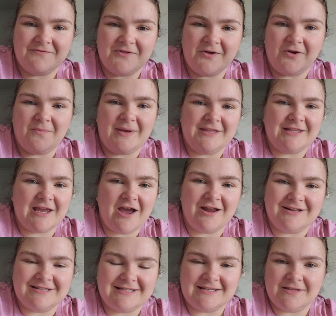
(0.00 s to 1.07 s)
of them and they
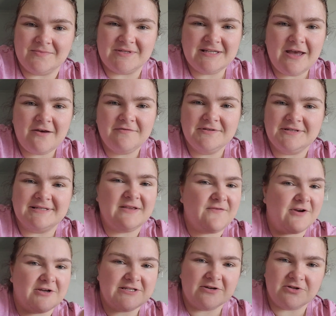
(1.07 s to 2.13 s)
kind of stick themselves because they're
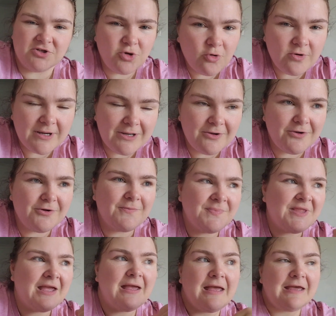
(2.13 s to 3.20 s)
very territorial.